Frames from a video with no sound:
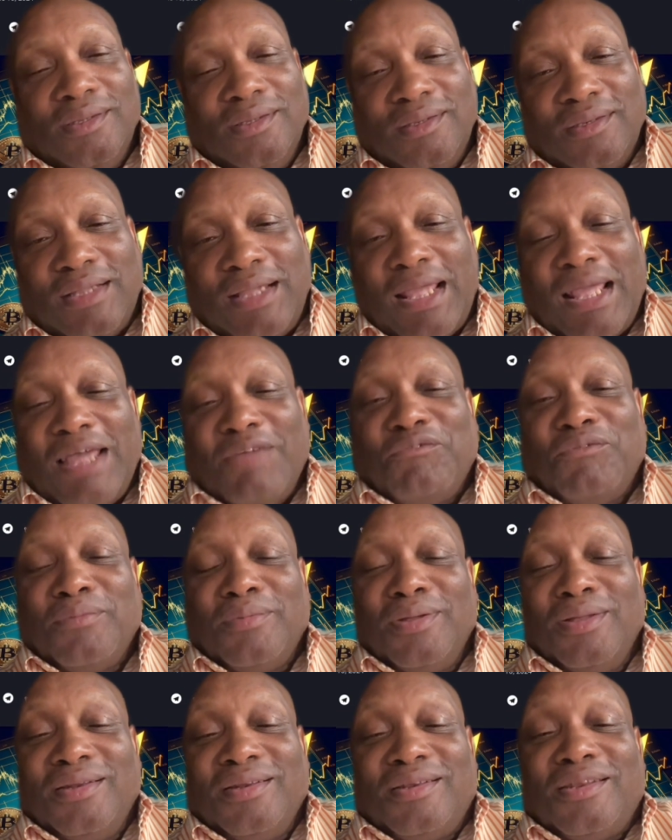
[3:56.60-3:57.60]
to have
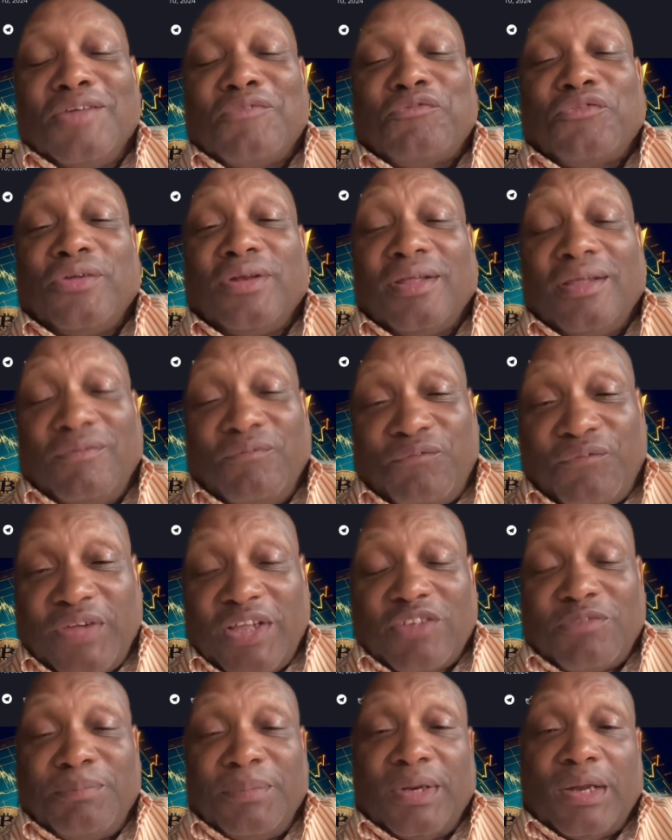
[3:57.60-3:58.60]
different
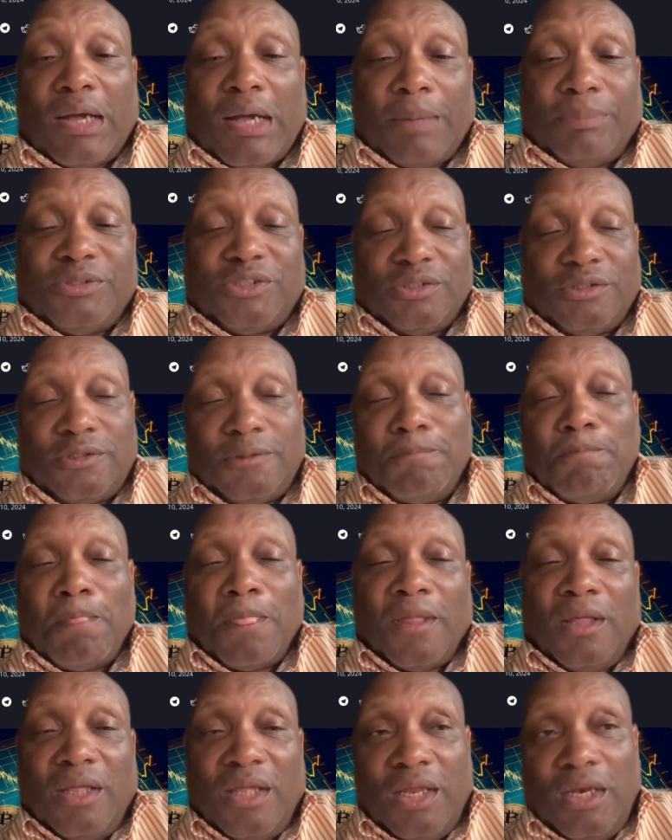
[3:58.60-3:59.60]
investment options.
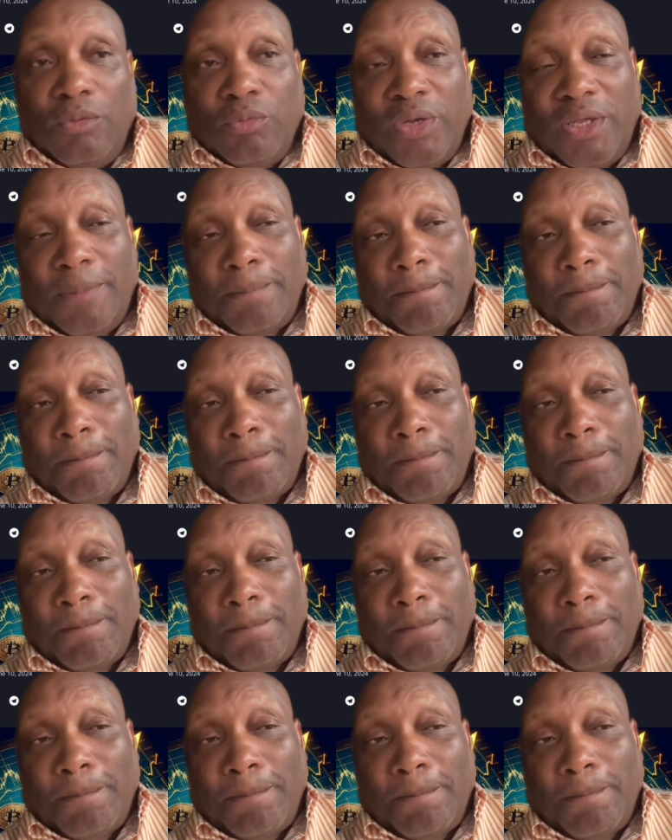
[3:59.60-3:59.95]
Anyway,